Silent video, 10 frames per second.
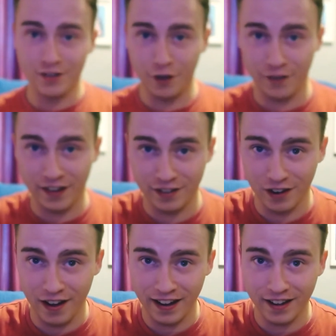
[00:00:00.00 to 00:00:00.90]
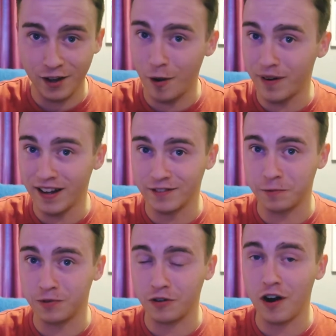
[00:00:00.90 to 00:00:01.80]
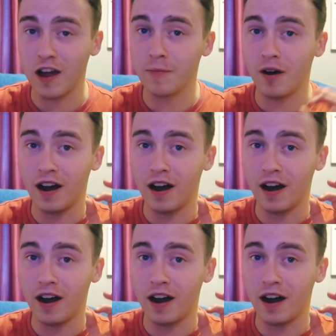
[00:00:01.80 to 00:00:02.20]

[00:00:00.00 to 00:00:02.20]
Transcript: don't forget to like, comment and subscribe.